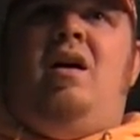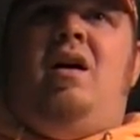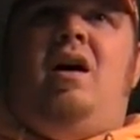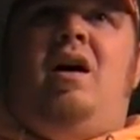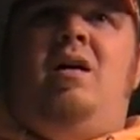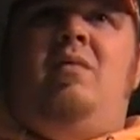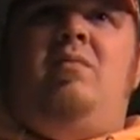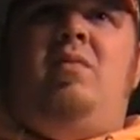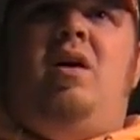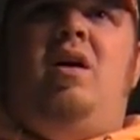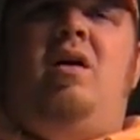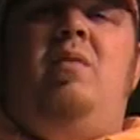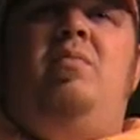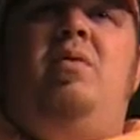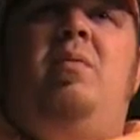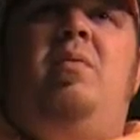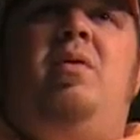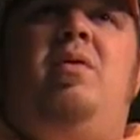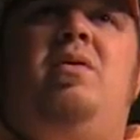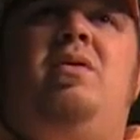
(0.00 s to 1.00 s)
I'm
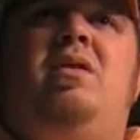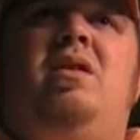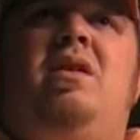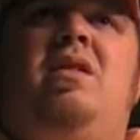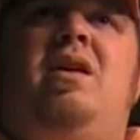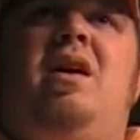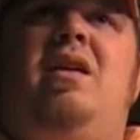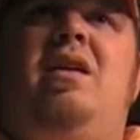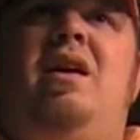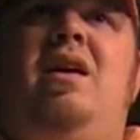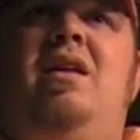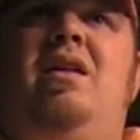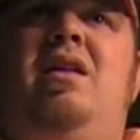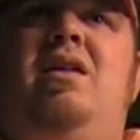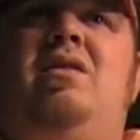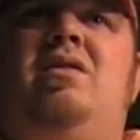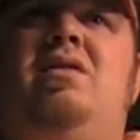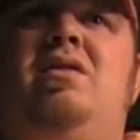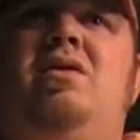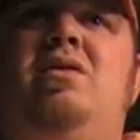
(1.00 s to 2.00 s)
proposing that
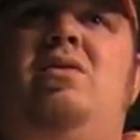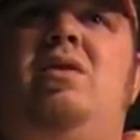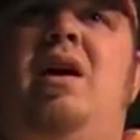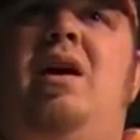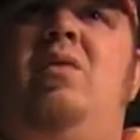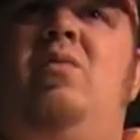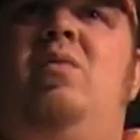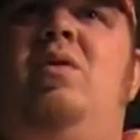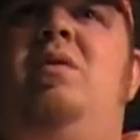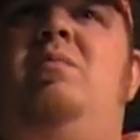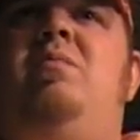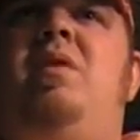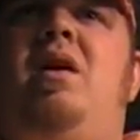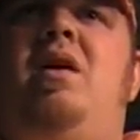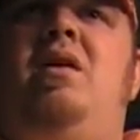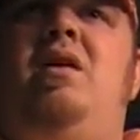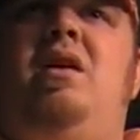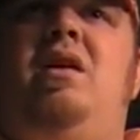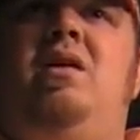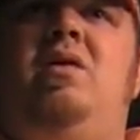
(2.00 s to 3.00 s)
NDSU add
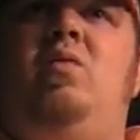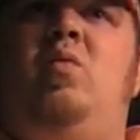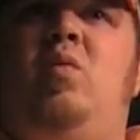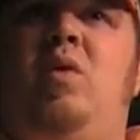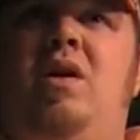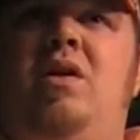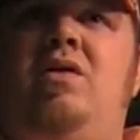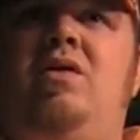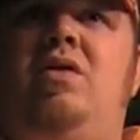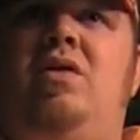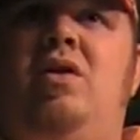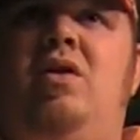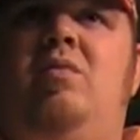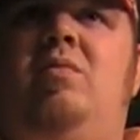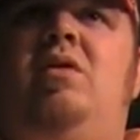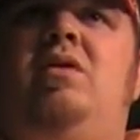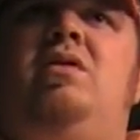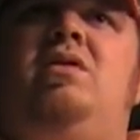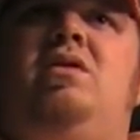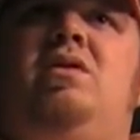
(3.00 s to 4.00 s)
wind
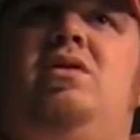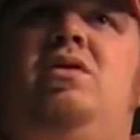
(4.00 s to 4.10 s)
turbines